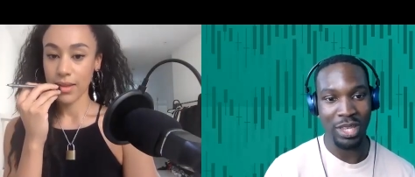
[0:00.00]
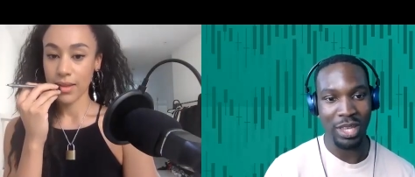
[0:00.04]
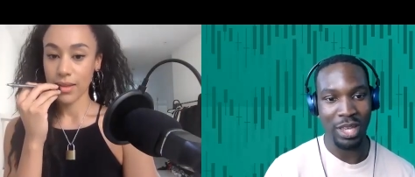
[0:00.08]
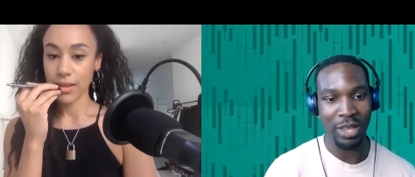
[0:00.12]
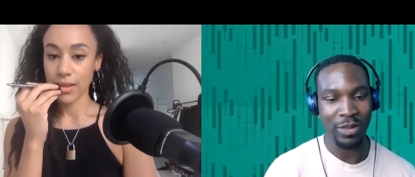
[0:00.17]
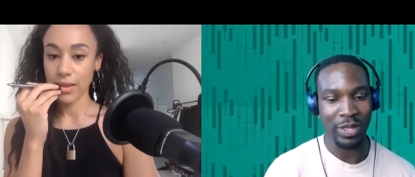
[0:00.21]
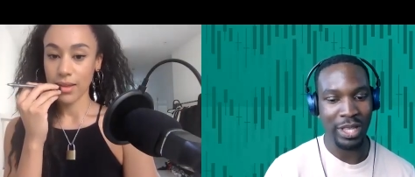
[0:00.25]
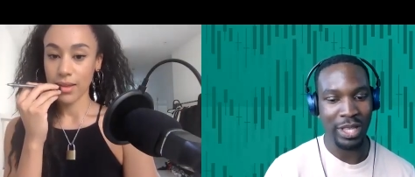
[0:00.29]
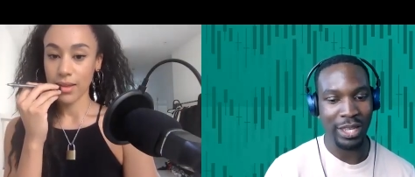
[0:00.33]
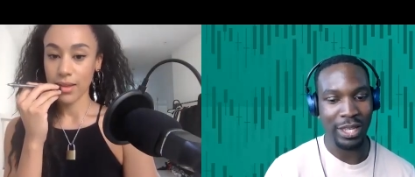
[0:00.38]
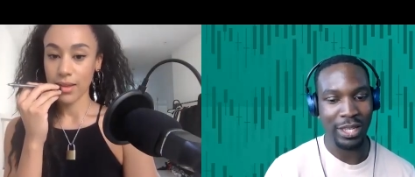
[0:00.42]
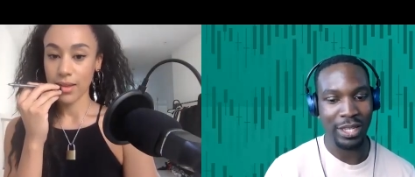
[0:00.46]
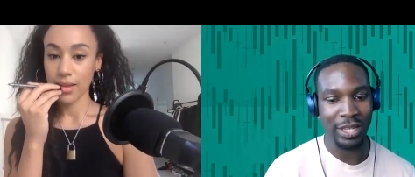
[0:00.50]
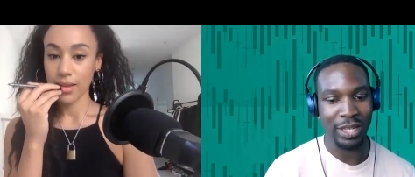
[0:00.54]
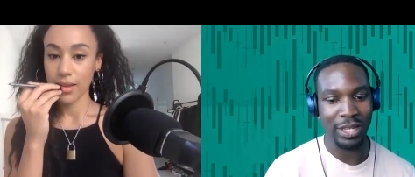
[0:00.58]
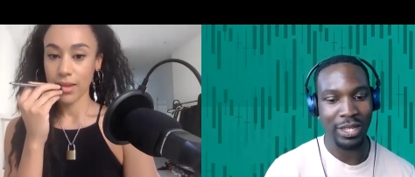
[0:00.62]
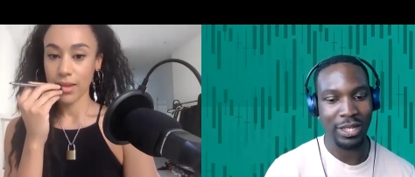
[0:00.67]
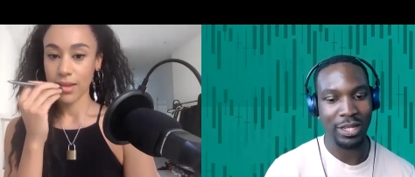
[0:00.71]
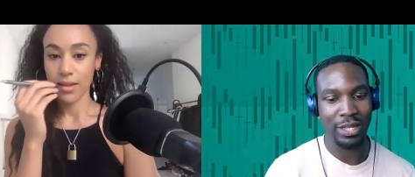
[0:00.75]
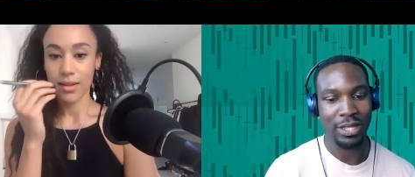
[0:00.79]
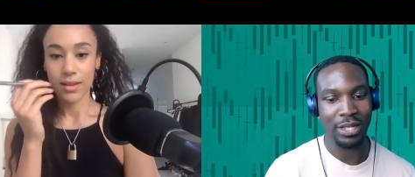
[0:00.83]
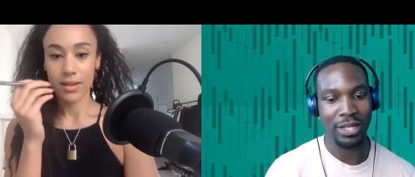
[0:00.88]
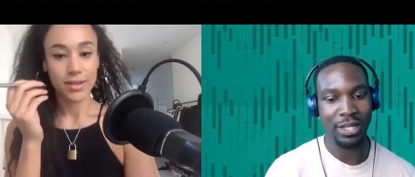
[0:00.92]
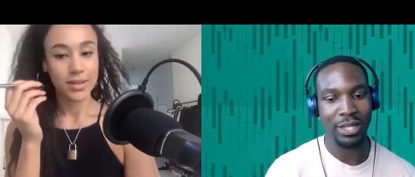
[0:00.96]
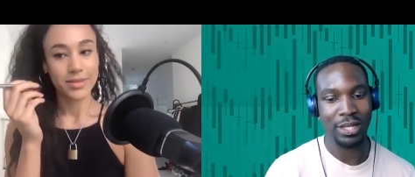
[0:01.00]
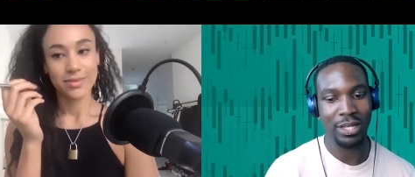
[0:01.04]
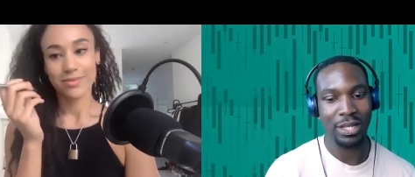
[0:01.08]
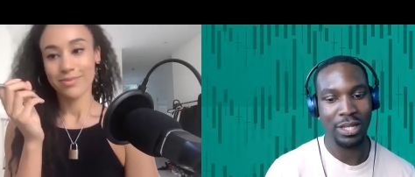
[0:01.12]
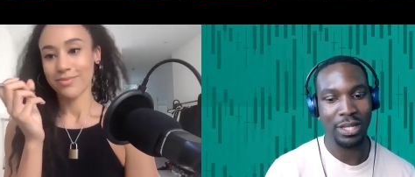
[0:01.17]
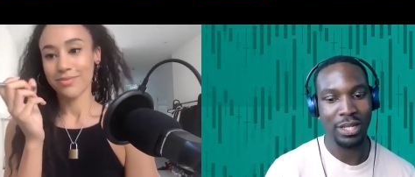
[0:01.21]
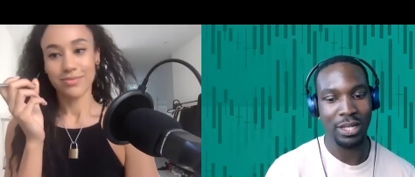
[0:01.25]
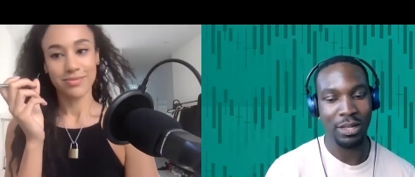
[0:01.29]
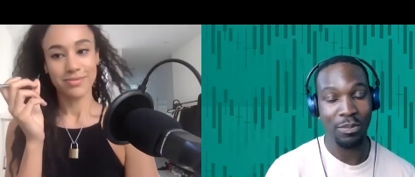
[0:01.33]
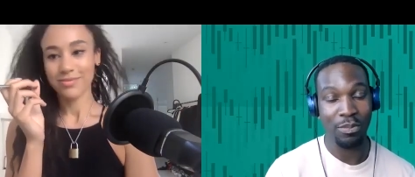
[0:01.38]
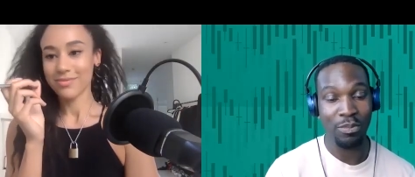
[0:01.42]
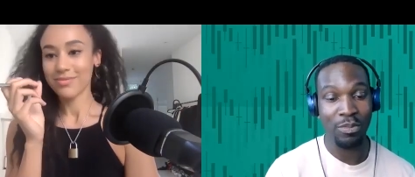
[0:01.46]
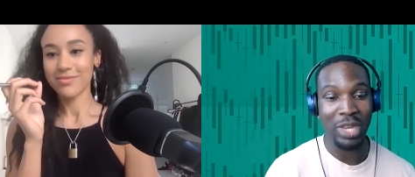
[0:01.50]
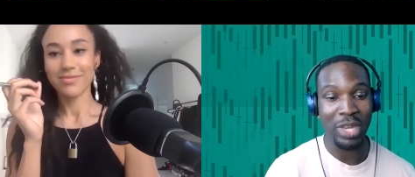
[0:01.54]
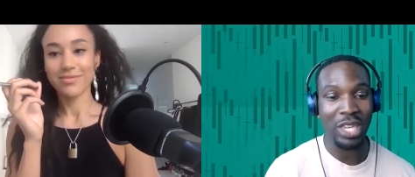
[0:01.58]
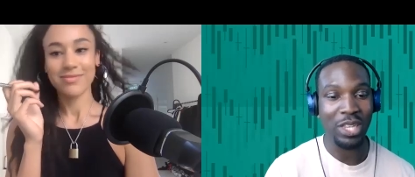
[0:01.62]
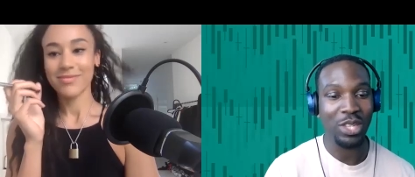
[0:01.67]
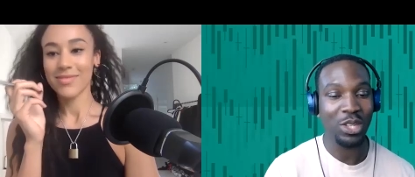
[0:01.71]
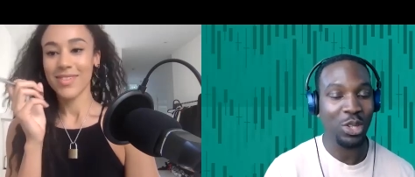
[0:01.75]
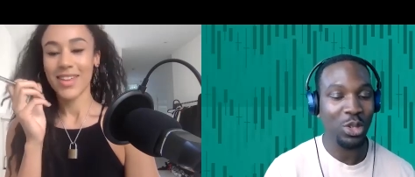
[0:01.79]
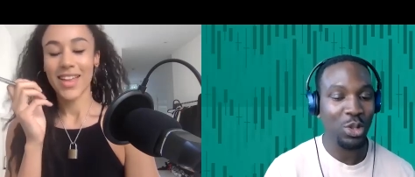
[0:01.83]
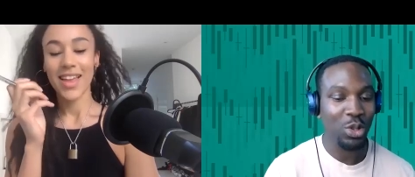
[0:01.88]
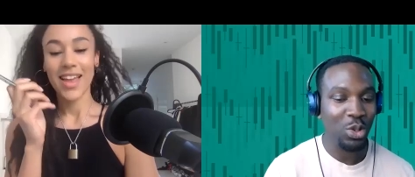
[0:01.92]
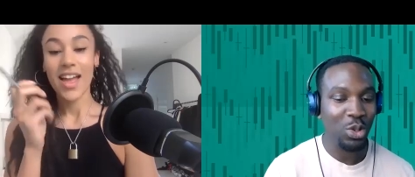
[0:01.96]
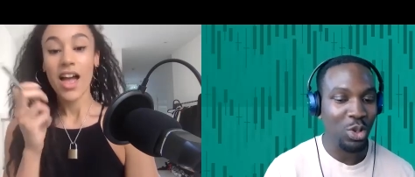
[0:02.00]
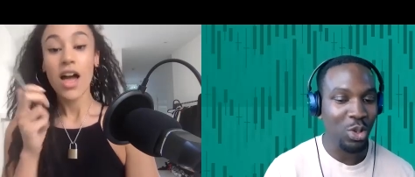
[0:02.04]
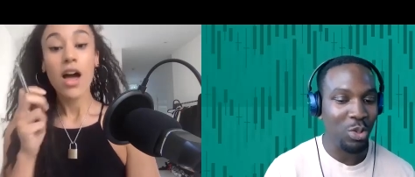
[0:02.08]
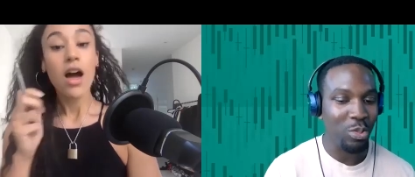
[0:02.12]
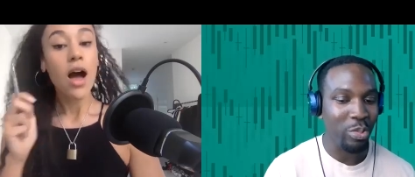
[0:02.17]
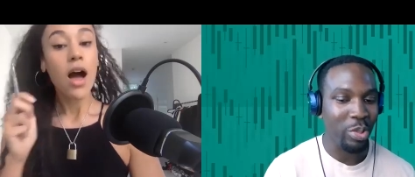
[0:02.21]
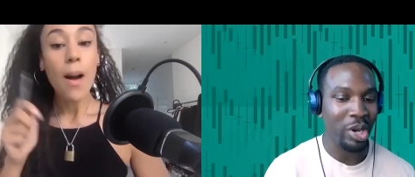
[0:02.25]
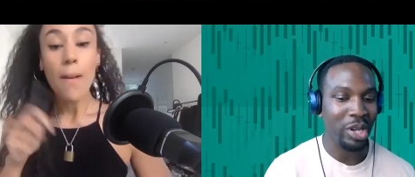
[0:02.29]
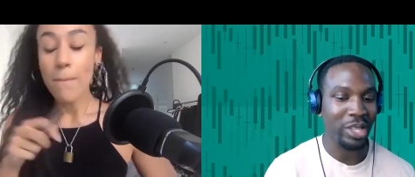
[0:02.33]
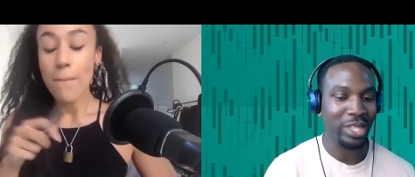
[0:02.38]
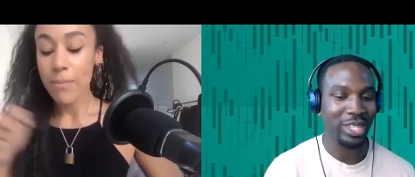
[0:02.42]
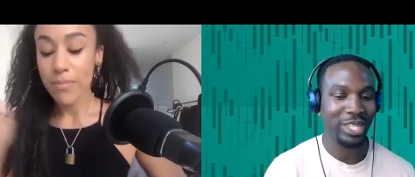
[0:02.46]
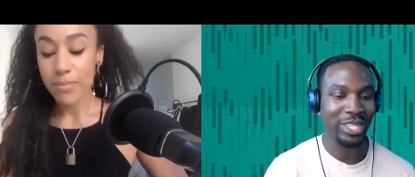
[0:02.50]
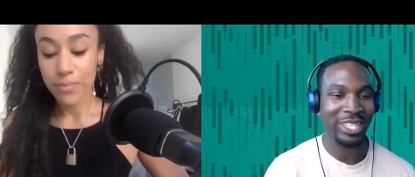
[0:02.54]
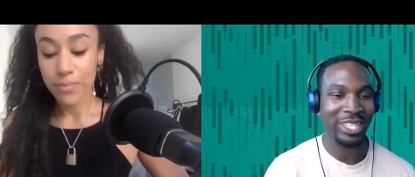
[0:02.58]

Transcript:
Speaker 1: I was like, Me too, but